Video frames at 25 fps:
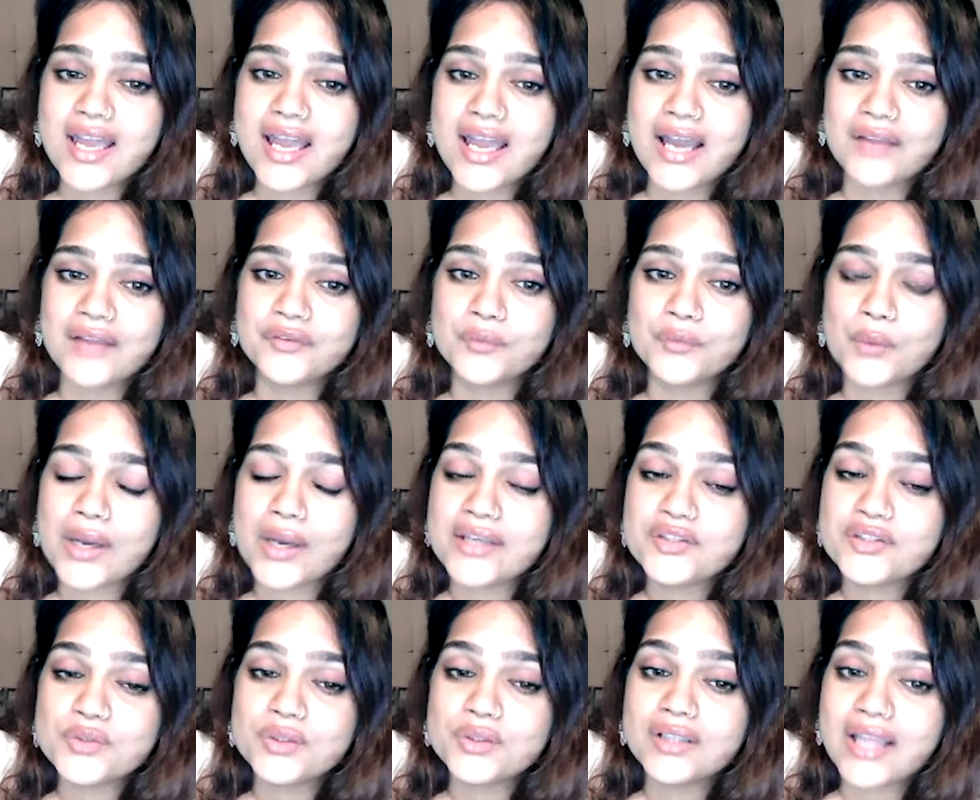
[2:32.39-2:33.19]
And the
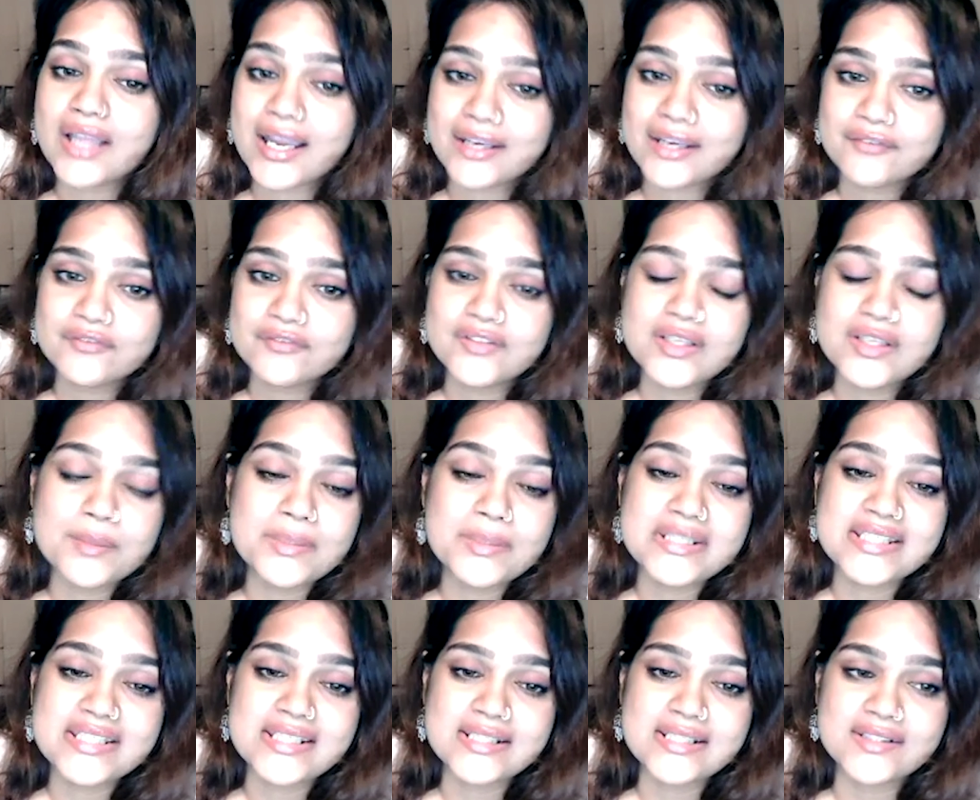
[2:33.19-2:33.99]
right to life,
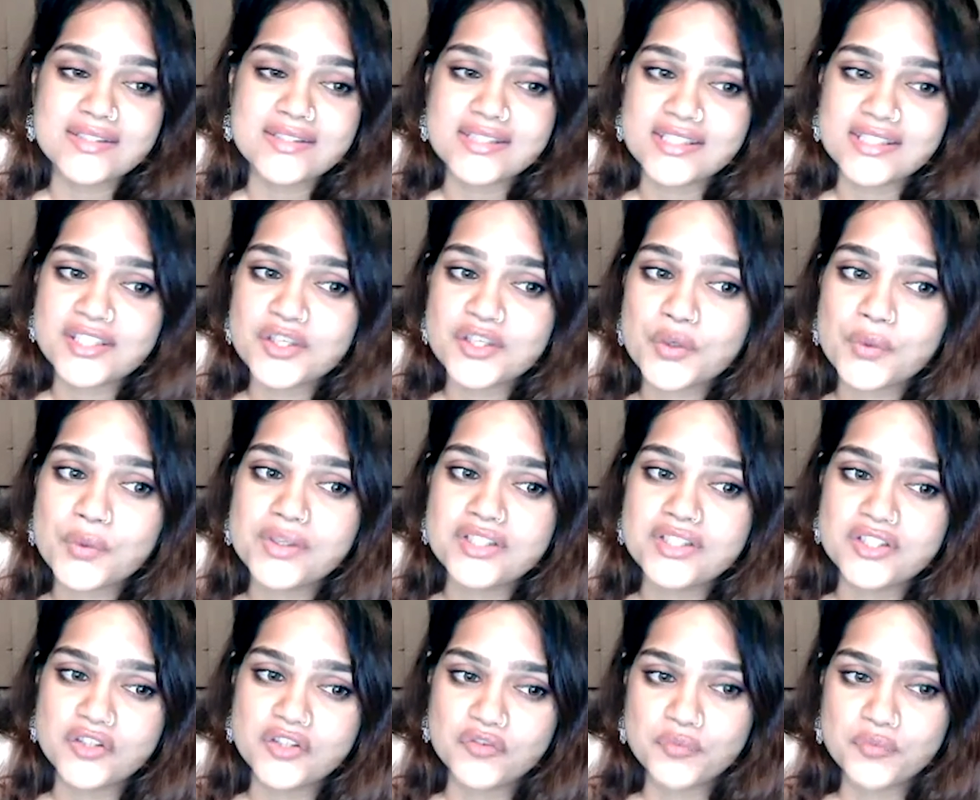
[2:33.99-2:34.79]
liberty, and
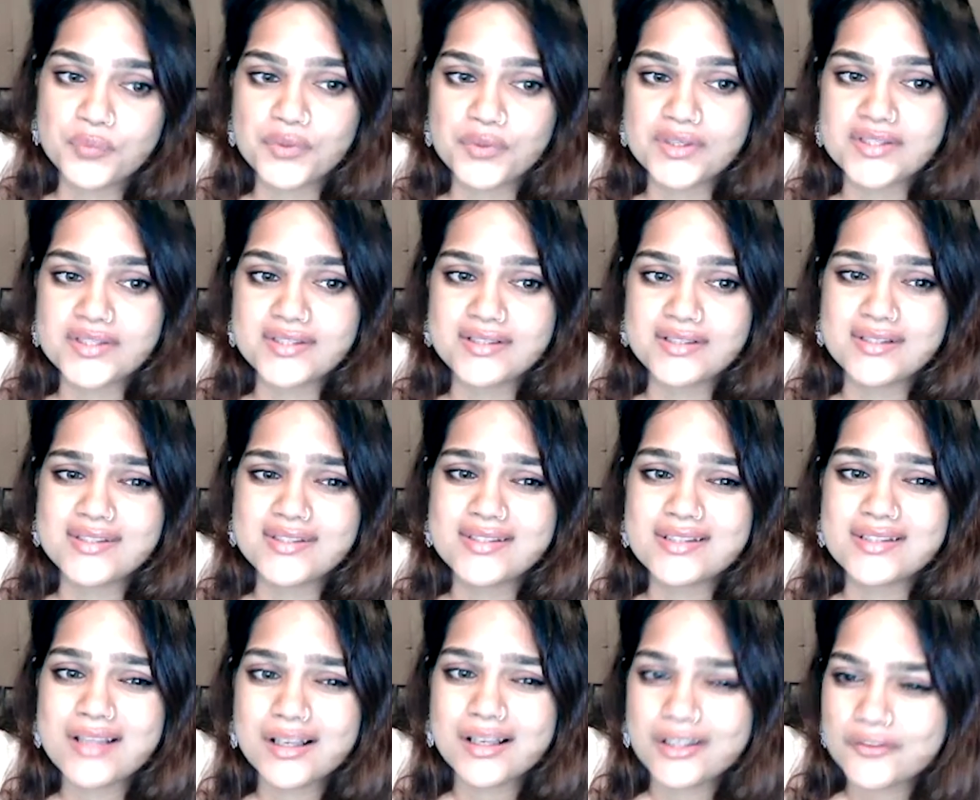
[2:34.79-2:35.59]
security of person is
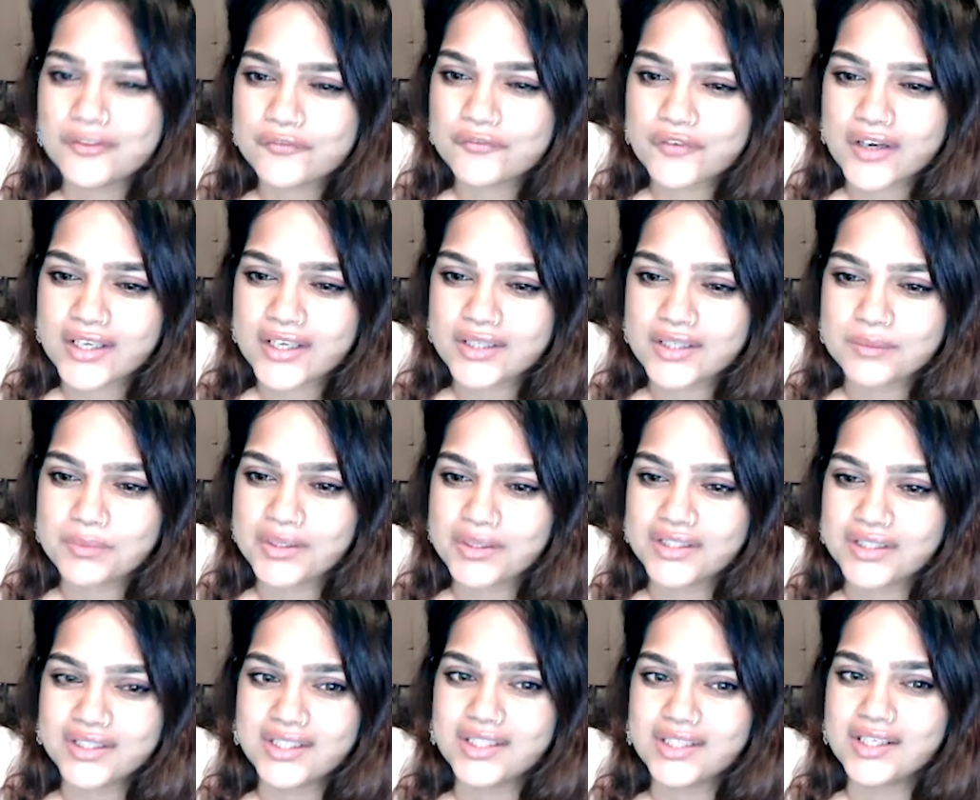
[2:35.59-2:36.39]
nullified
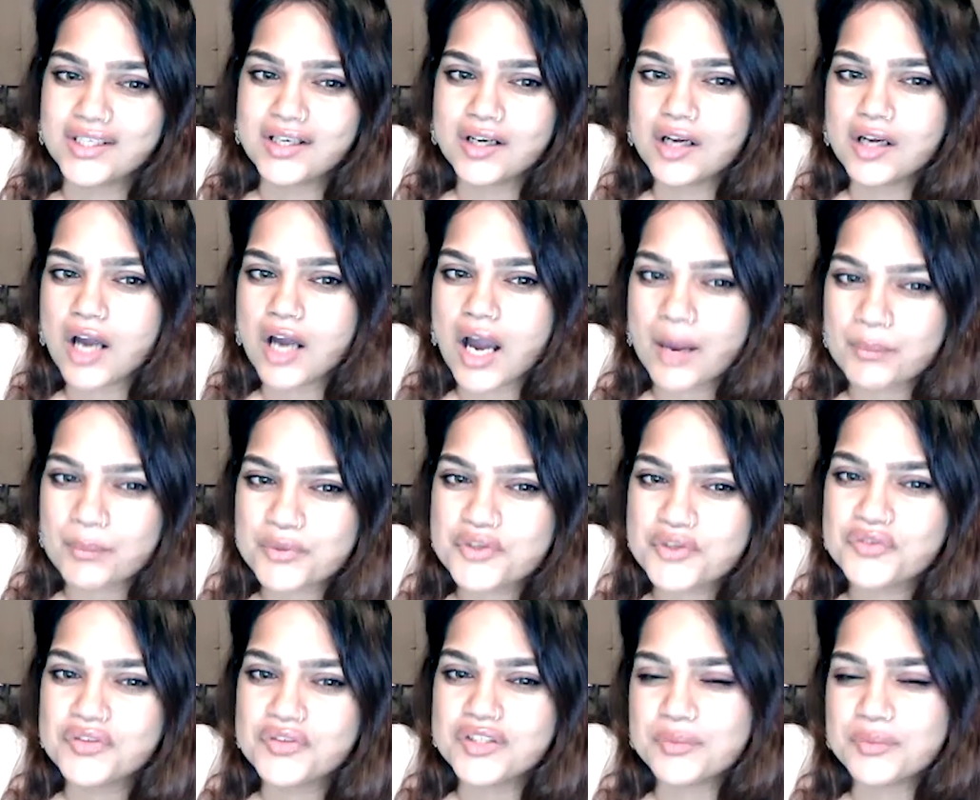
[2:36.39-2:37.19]
by the
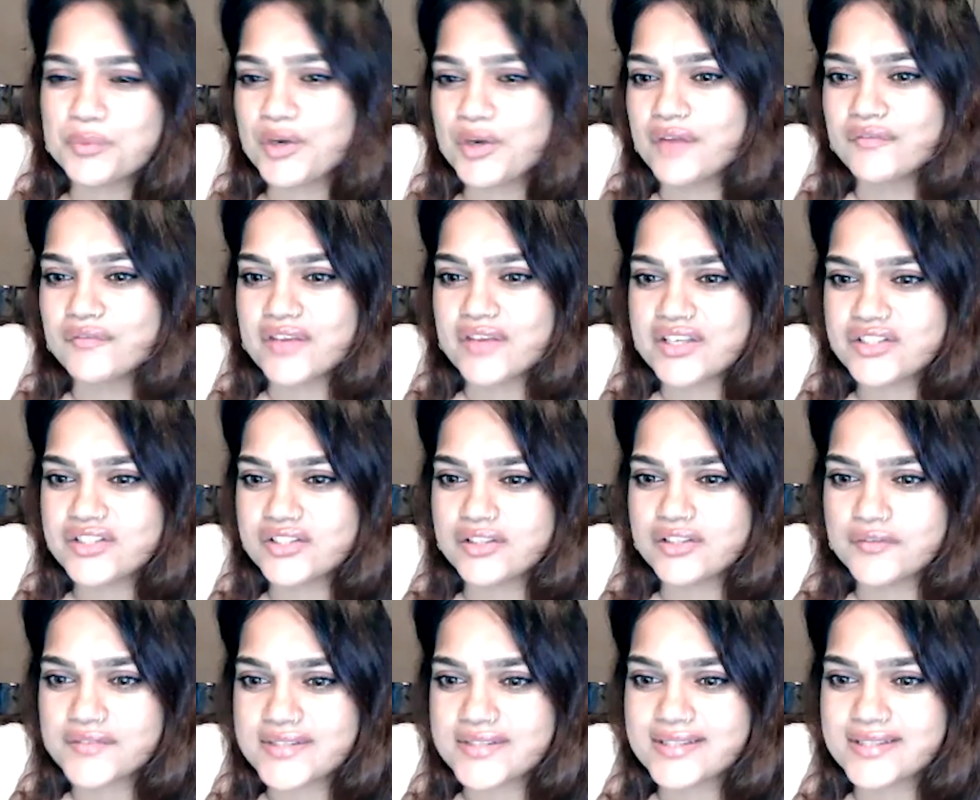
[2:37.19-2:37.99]
arbitrary deprivation
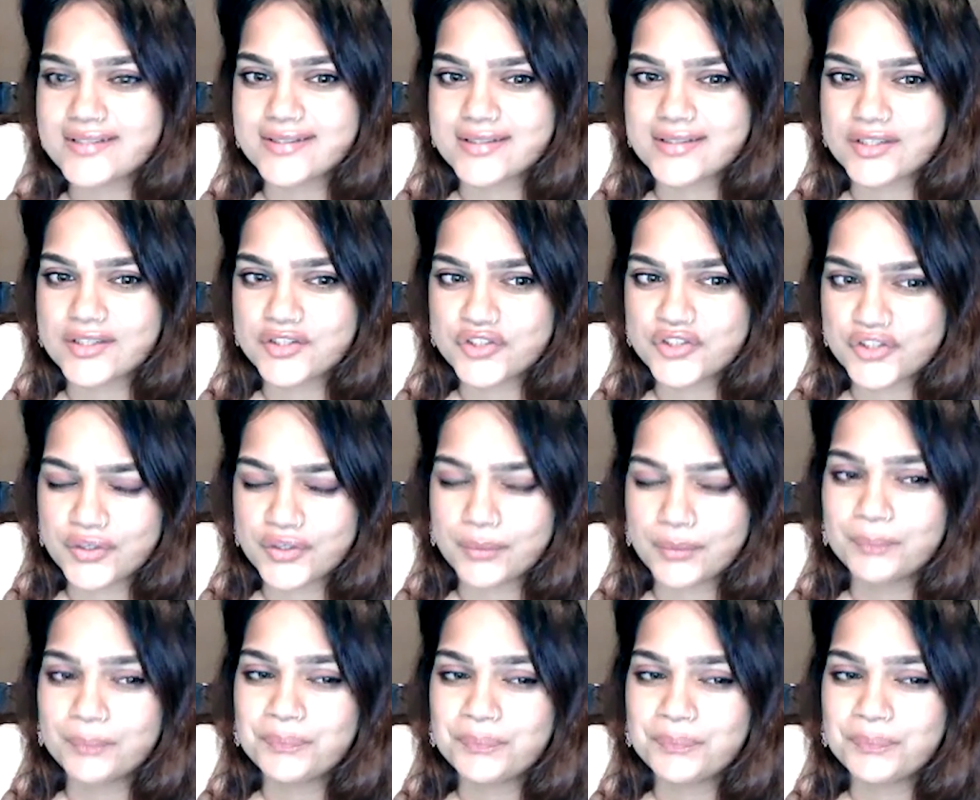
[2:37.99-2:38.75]
of citizenship.